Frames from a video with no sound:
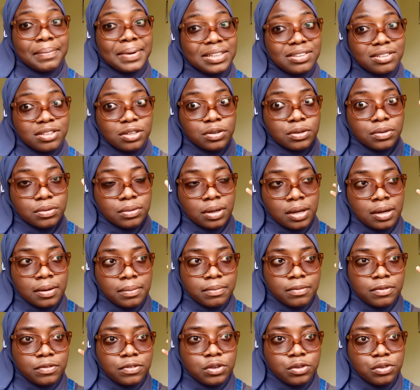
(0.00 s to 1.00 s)
mentor
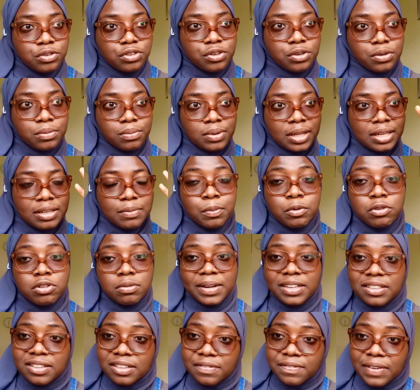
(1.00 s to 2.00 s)
future
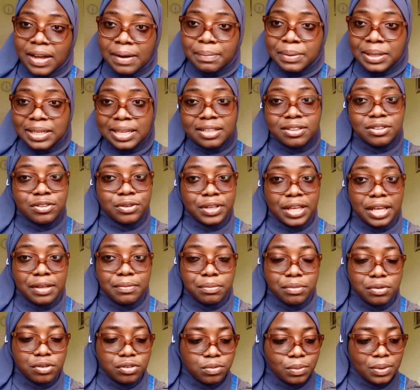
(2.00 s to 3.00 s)
prospective applicants to
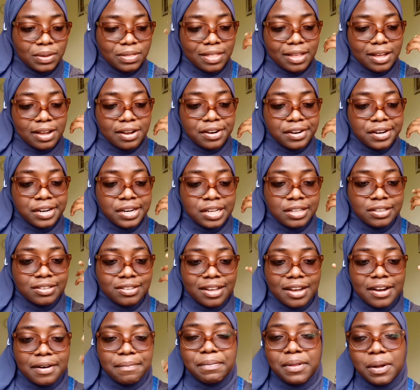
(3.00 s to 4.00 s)
Cambridge
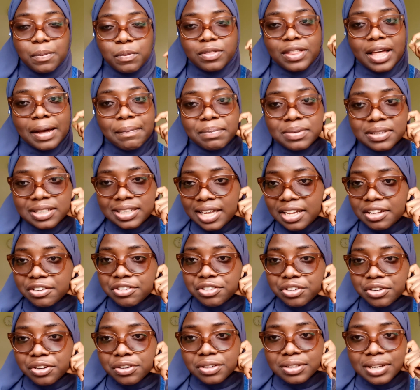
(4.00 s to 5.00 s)
to help them with the
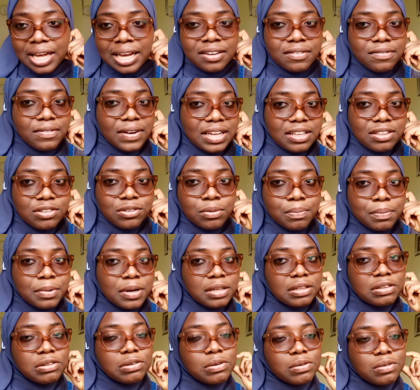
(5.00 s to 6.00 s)
application, advice
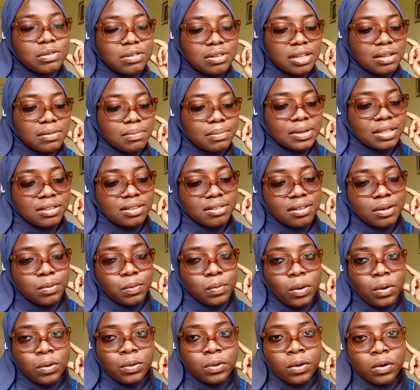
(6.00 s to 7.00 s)
and personal statements
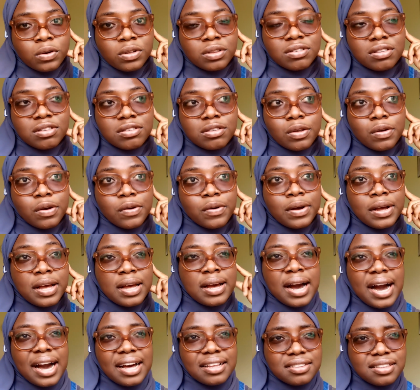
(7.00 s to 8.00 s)
and whatnot. So
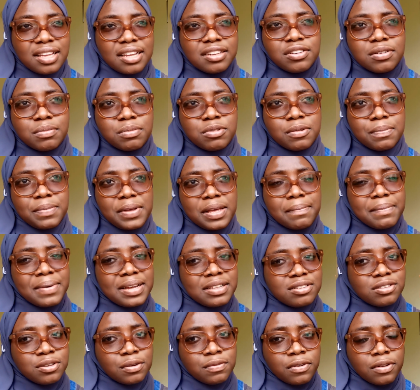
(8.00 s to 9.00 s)
I signed up to be a
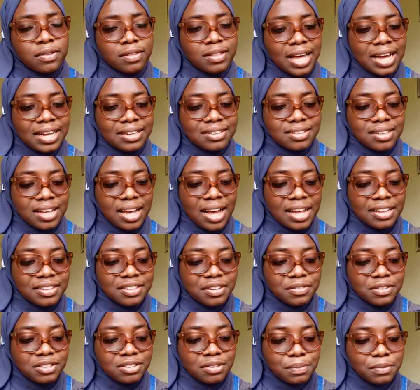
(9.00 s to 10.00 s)
mentor for that,
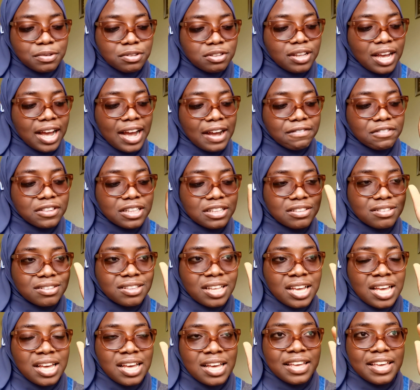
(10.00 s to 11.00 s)
and they were supposed to have
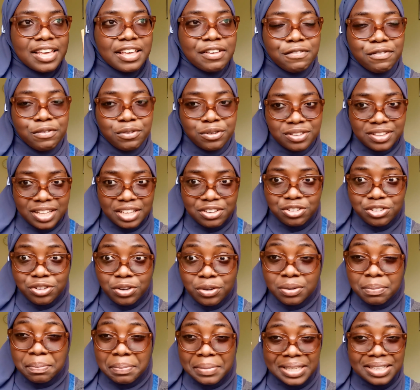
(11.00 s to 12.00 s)
this info
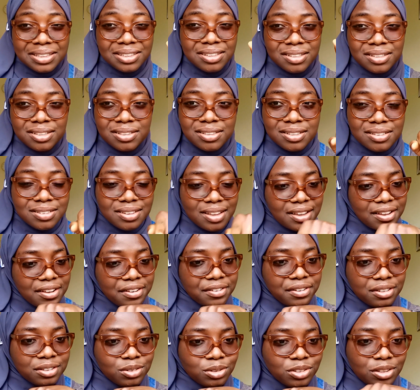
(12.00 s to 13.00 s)
session meeting
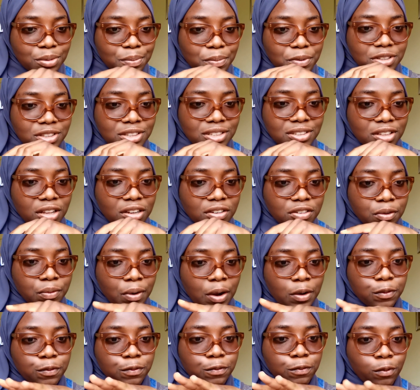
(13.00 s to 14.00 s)
today. It was supposed to start
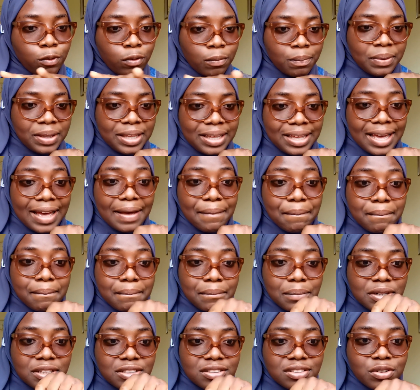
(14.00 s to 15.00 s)
around 4
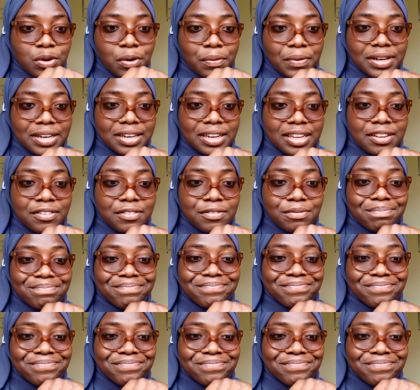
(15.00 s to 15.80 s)
p.m, but it's currently